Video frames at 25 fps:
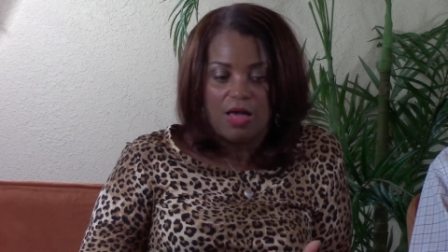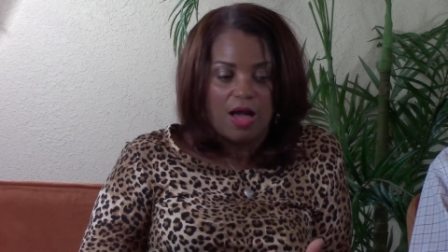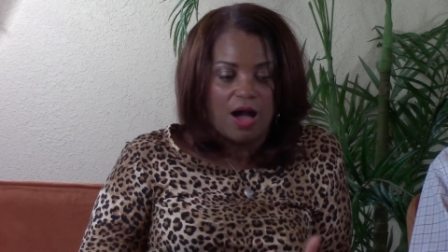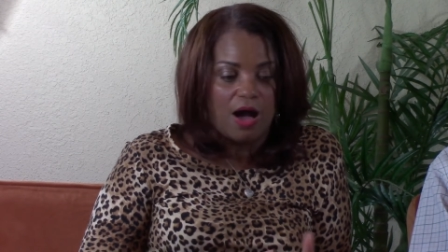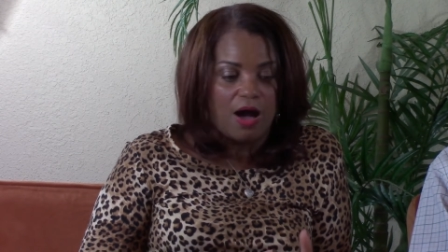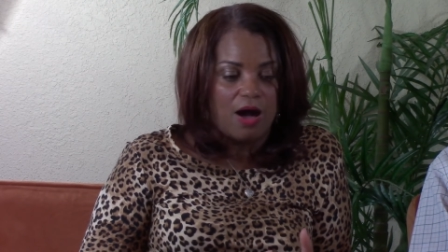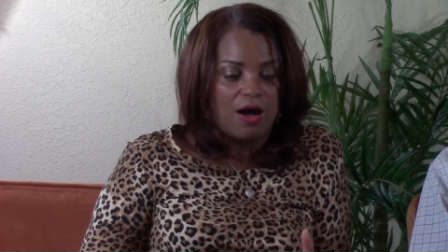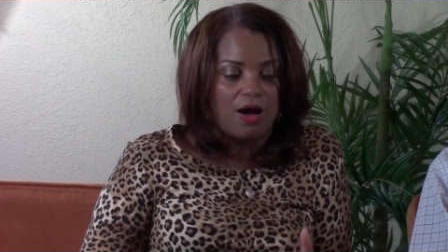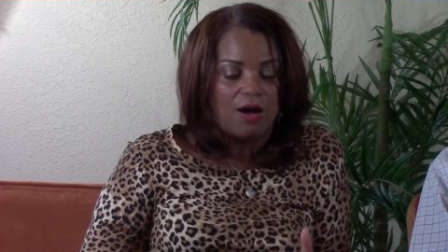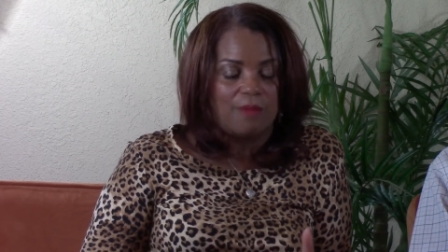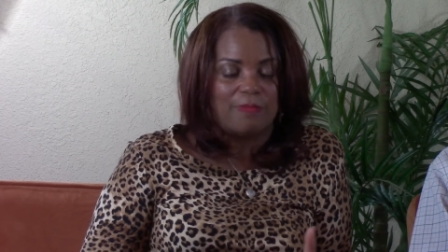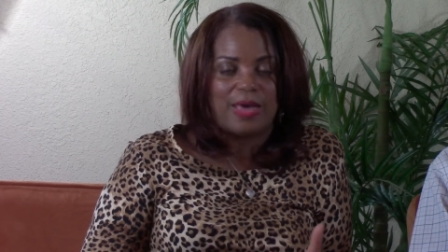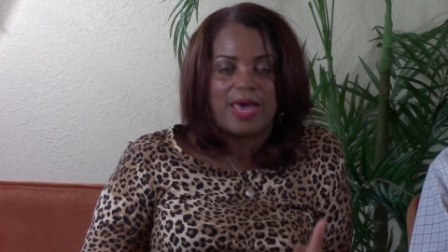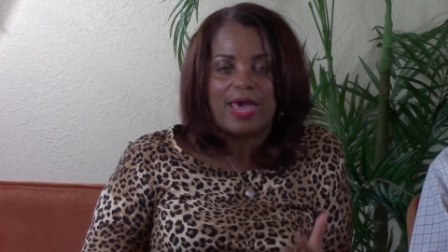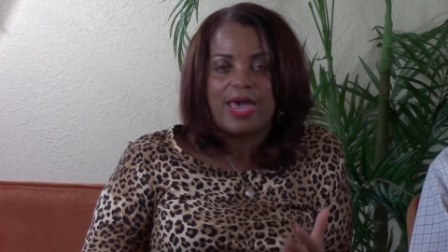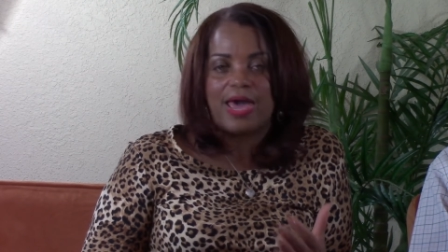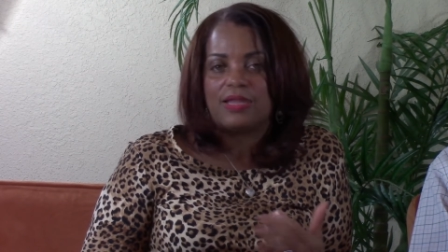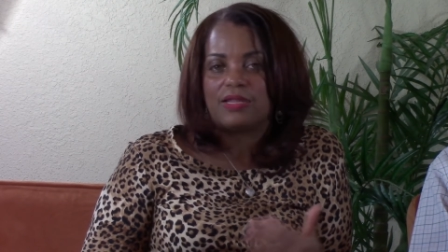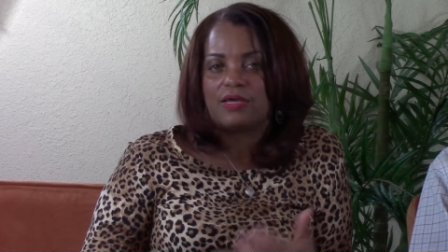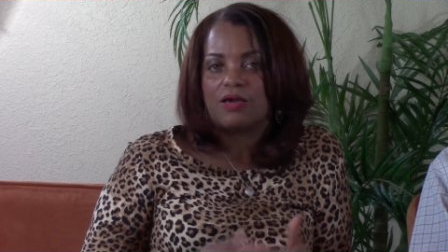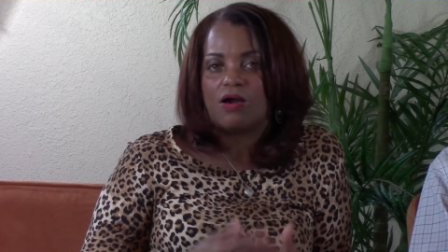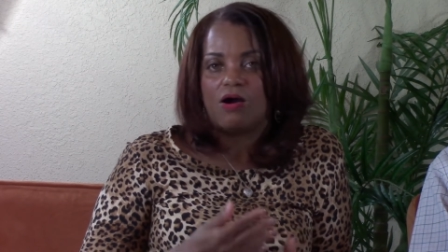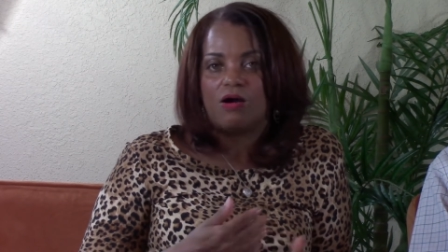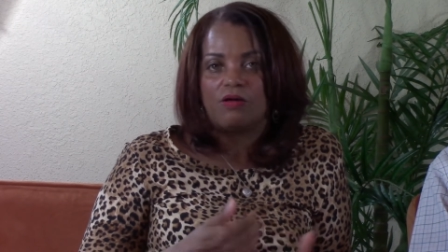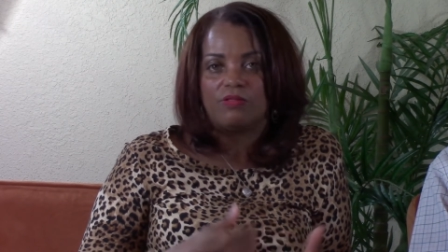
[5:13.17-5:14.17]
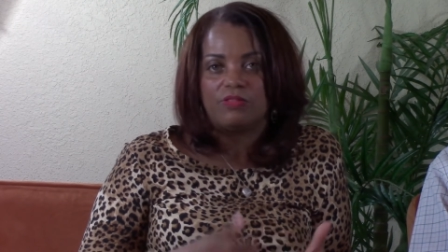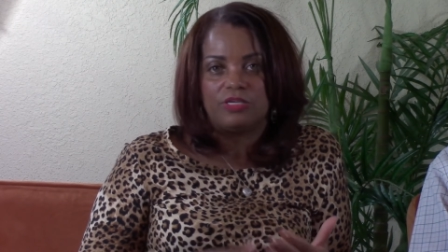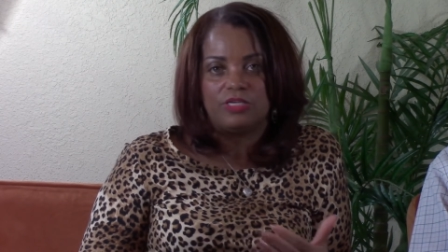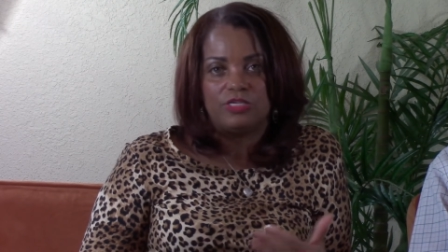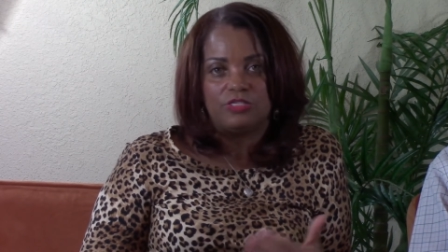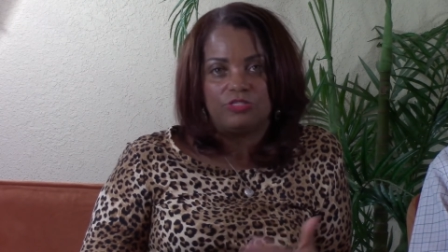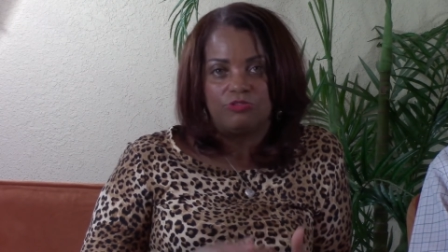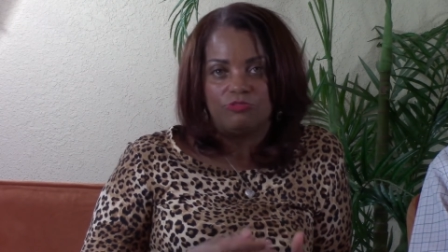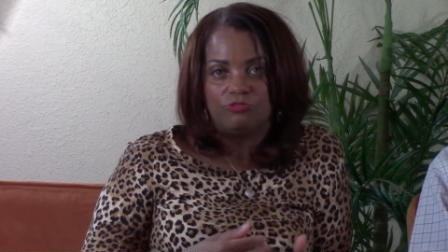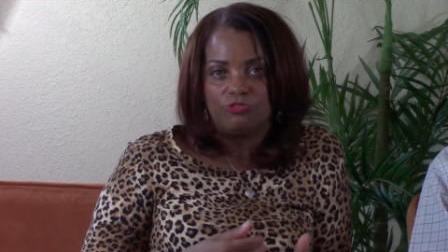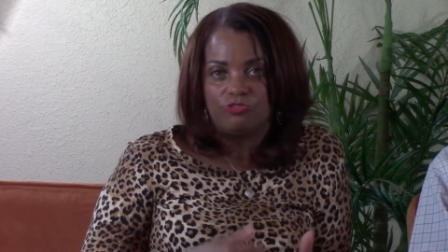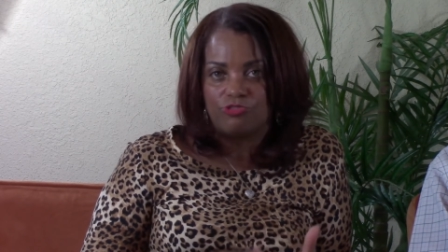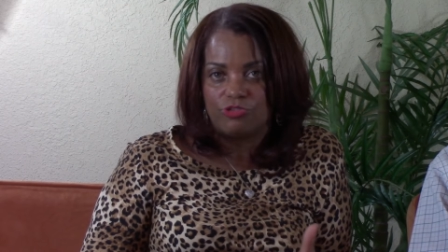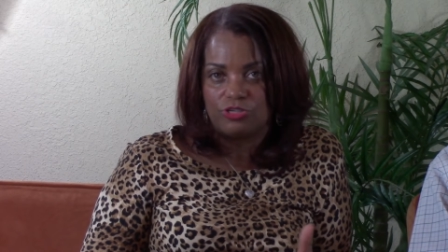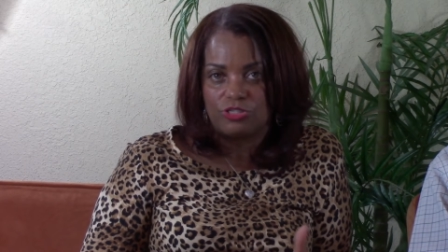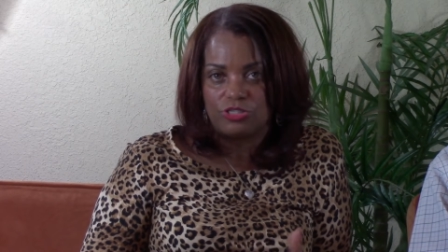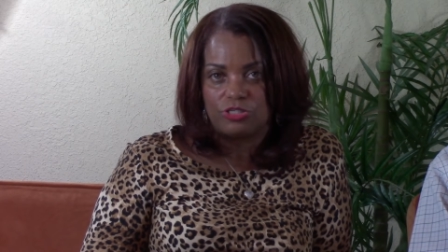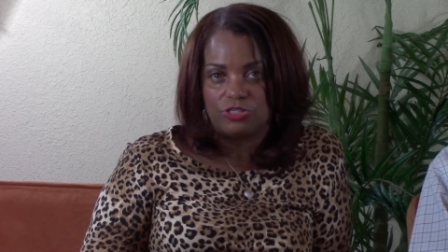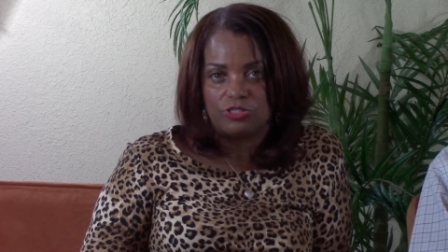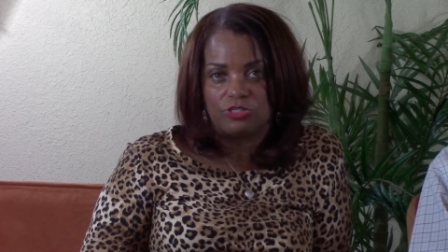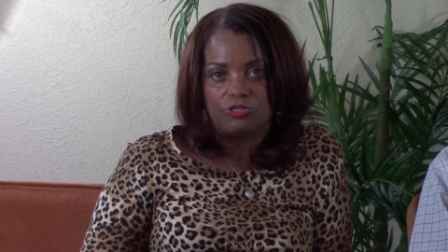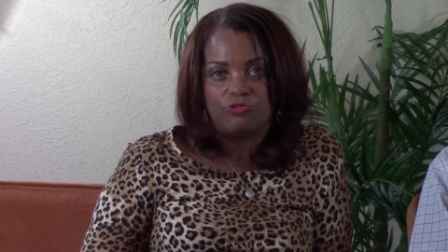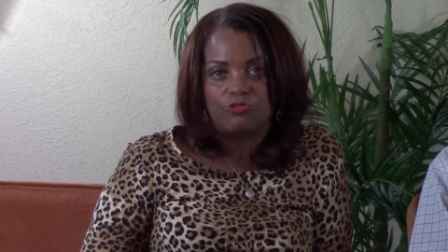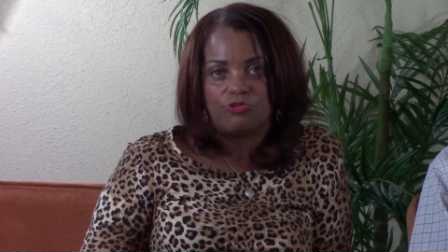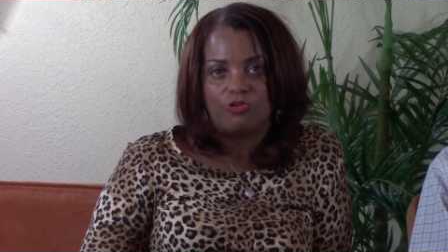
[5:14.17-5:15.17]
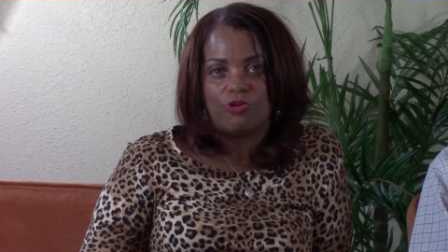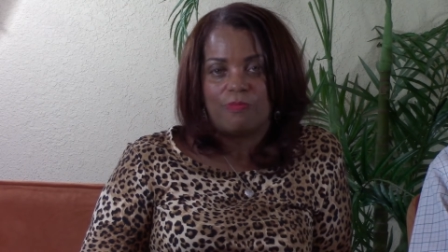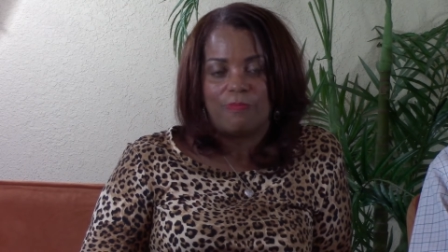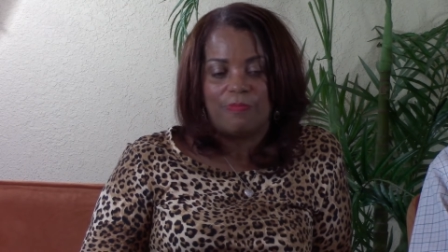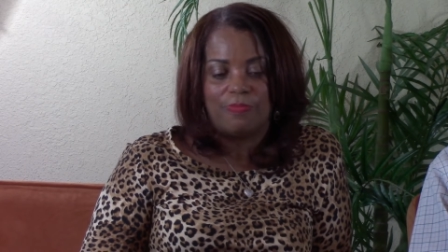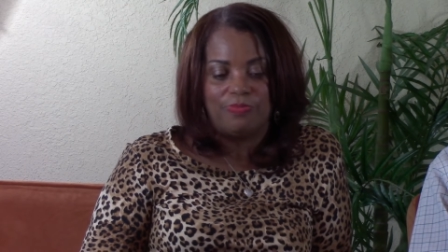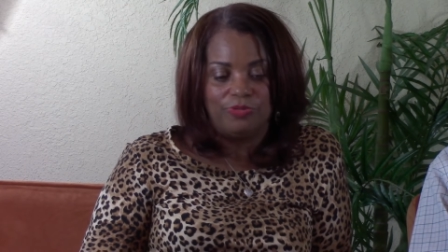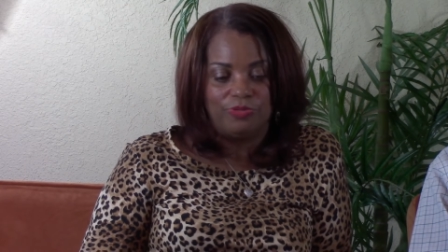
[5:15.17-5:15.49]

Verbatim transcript: um, adding all these nutrients to your